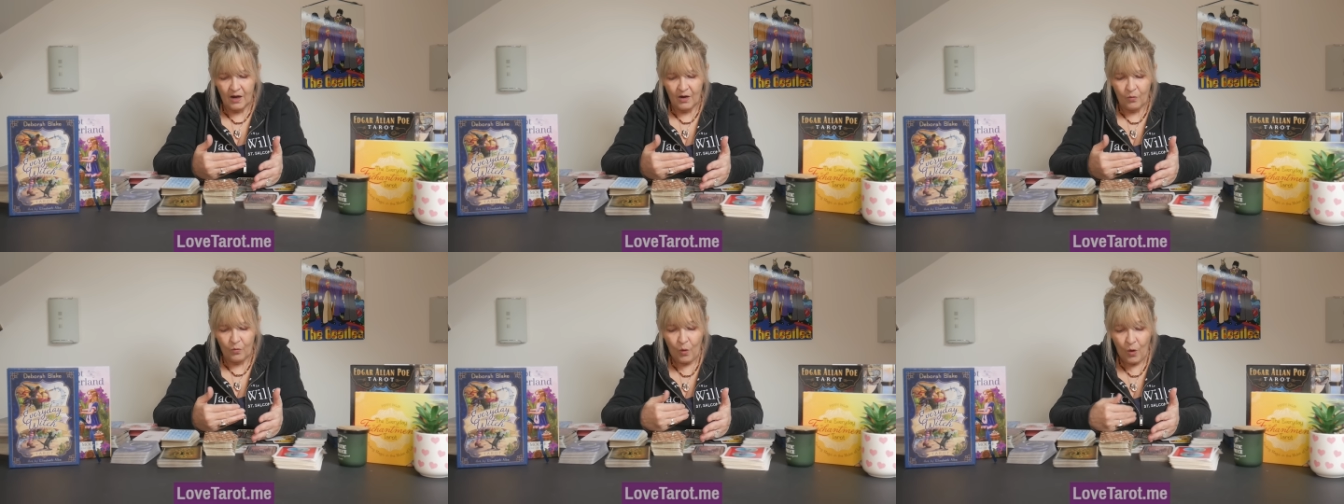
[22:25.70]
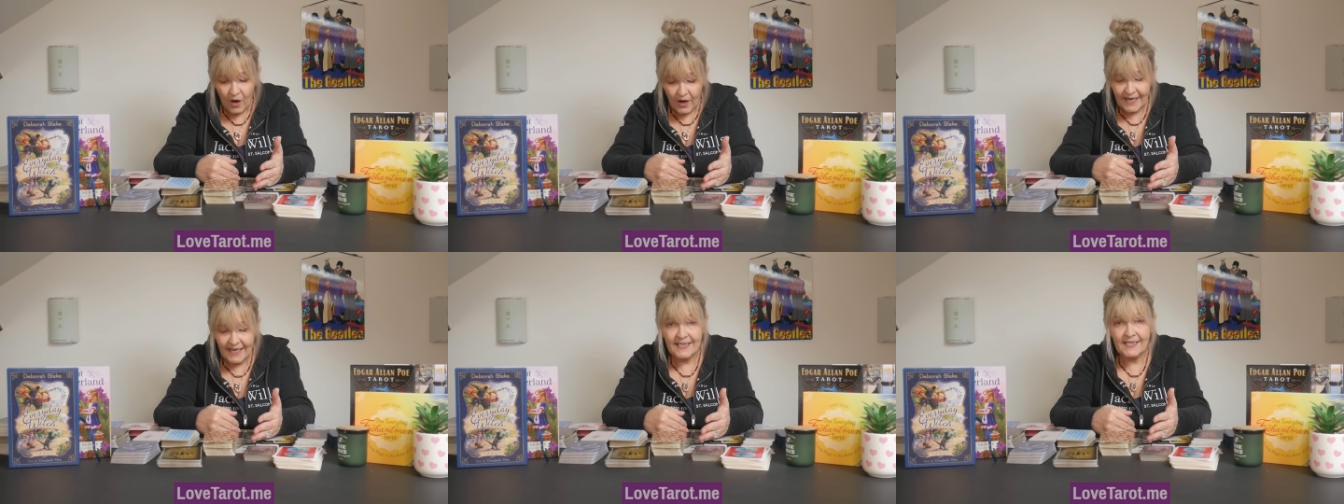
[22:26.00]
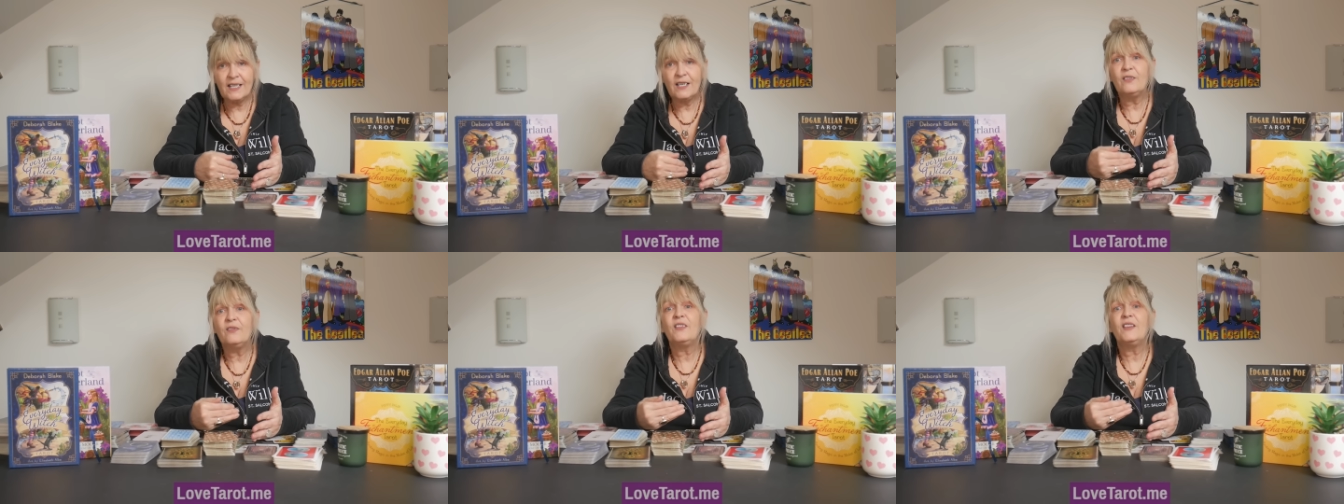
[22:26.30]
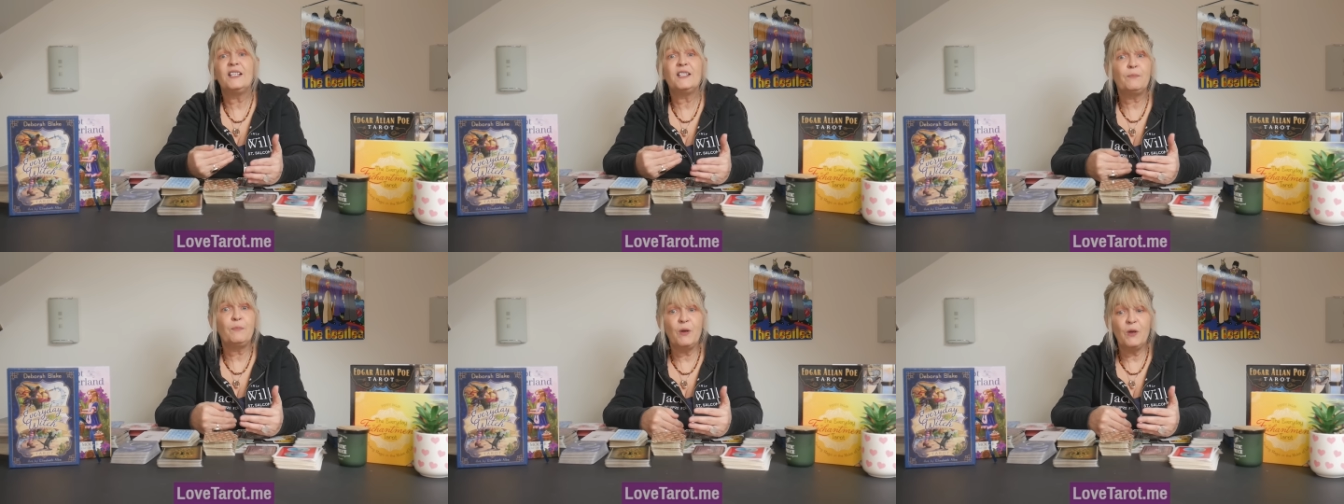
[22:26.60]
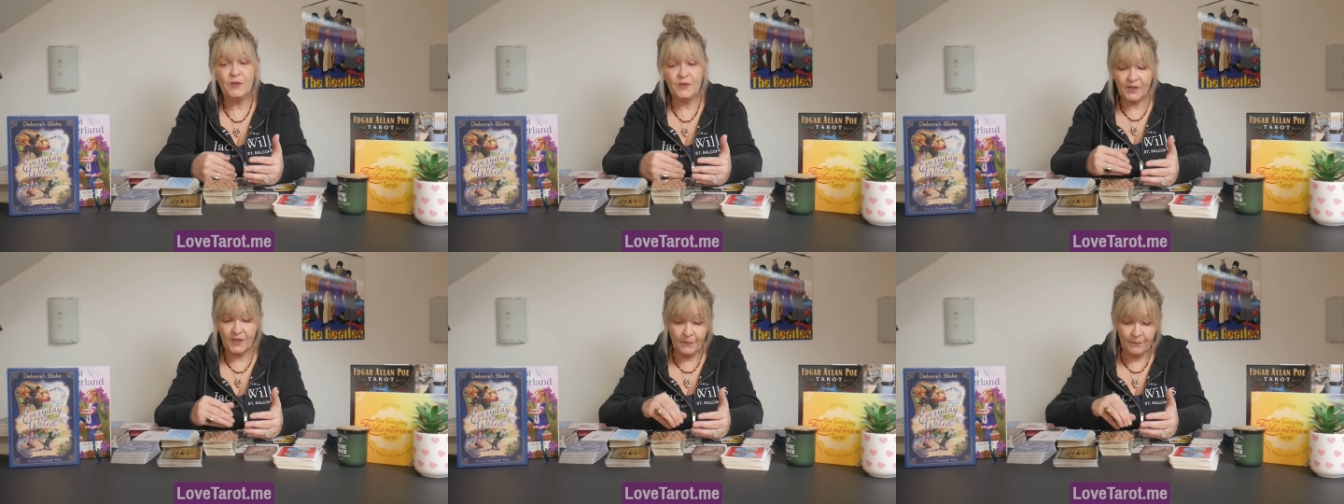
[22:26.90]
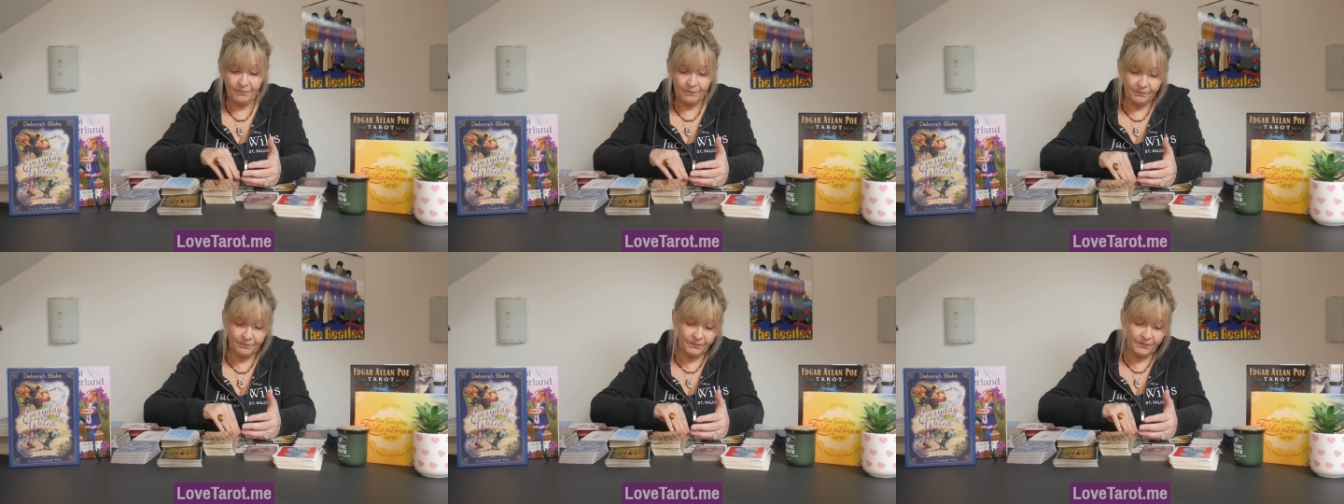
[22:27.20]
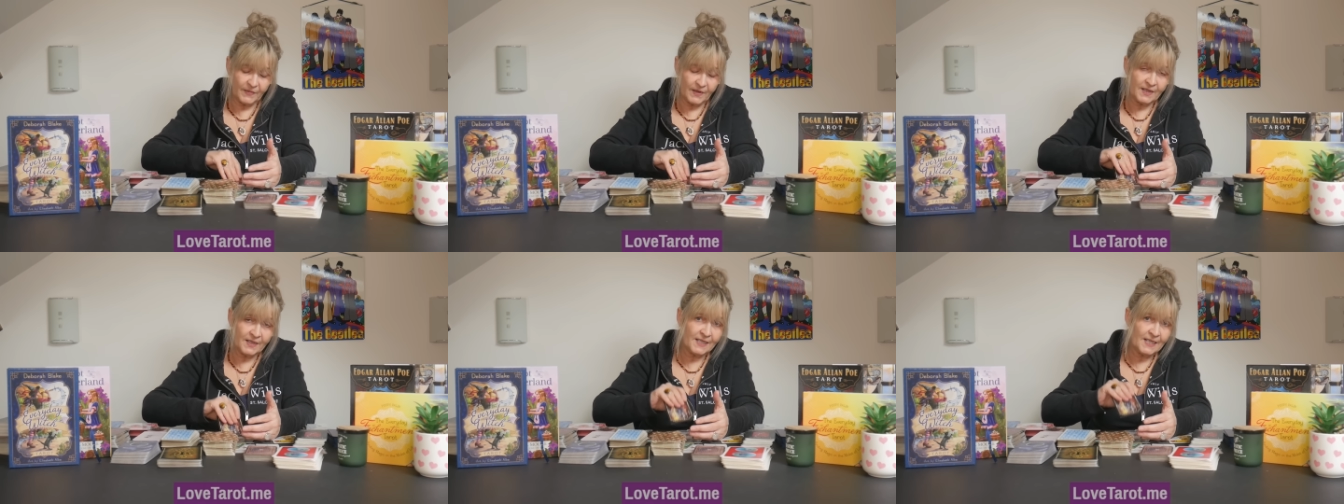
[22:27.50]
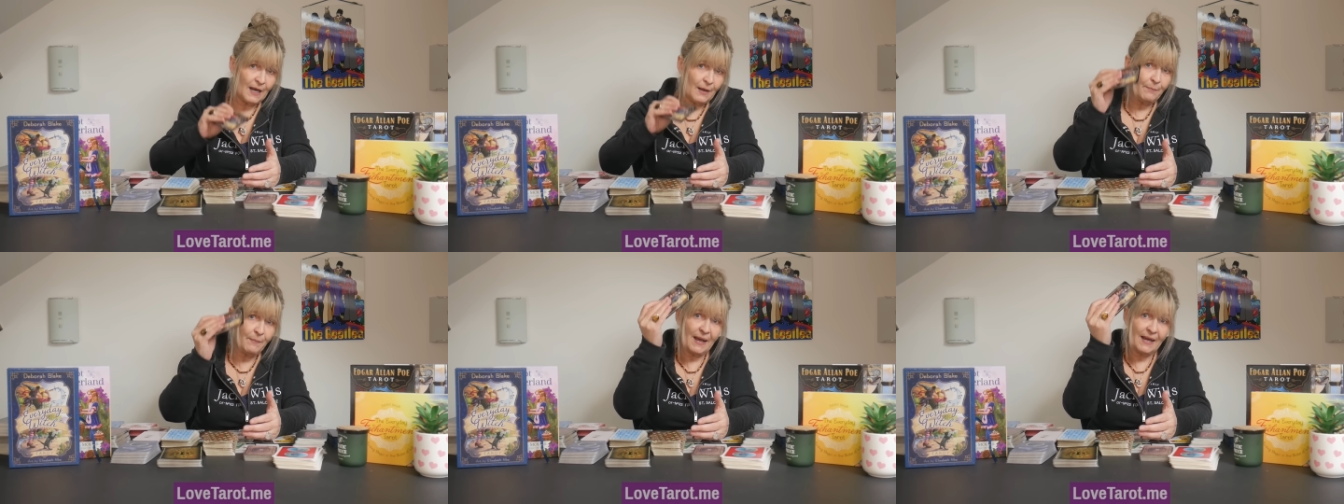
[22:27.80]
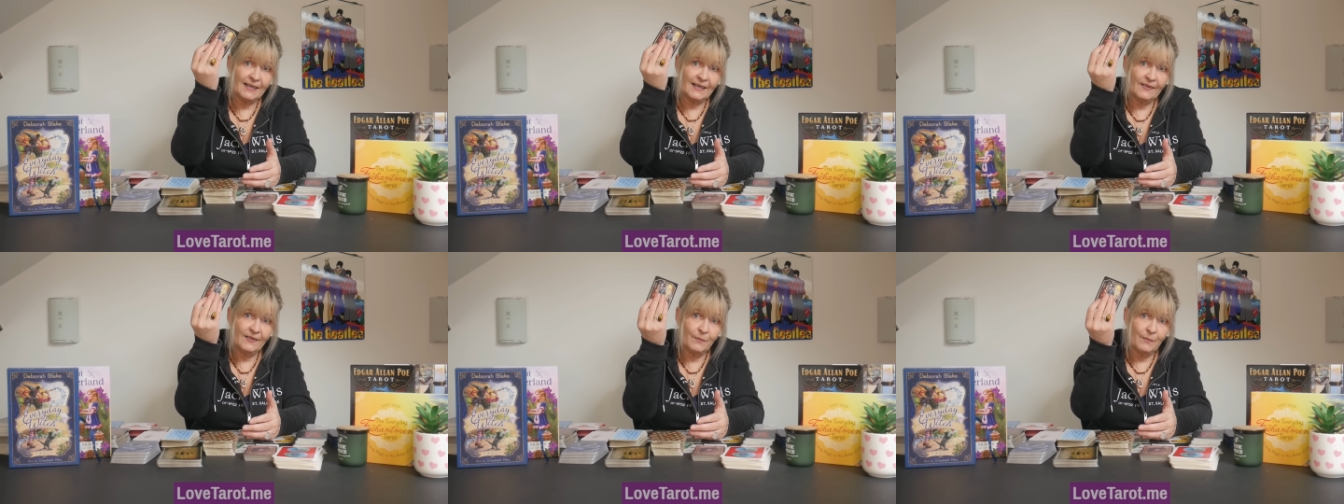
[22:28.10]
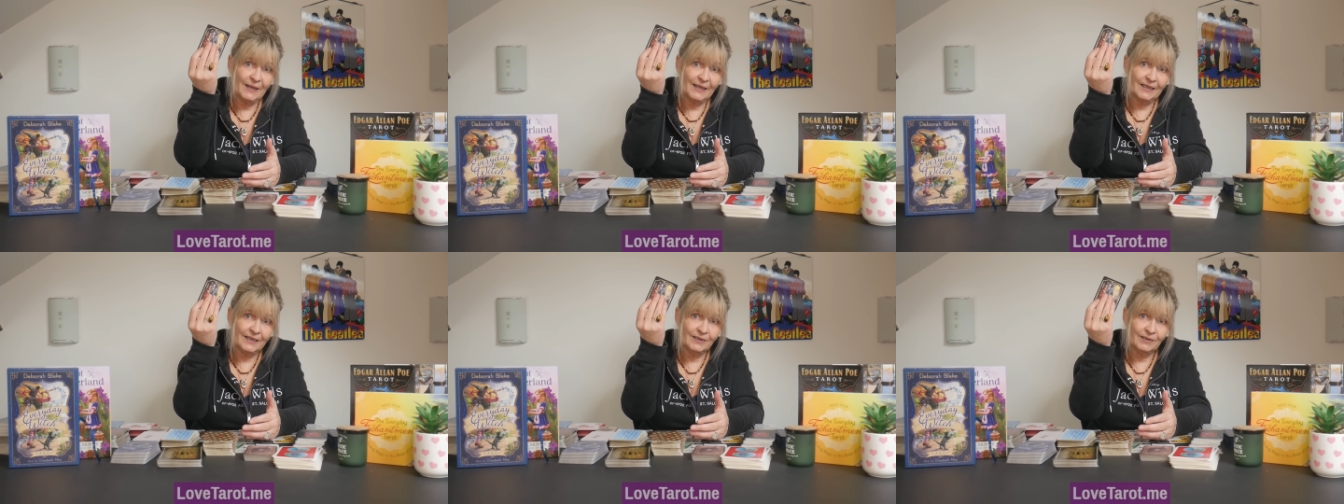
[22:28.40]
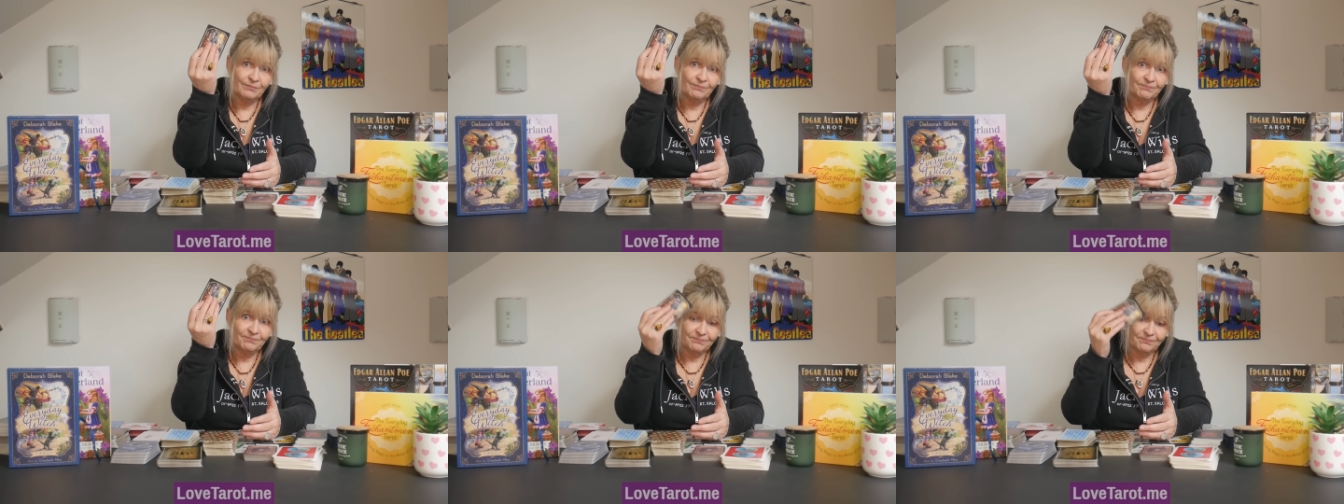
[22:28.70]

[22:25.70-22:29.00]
What is this person, slap bang in the middle,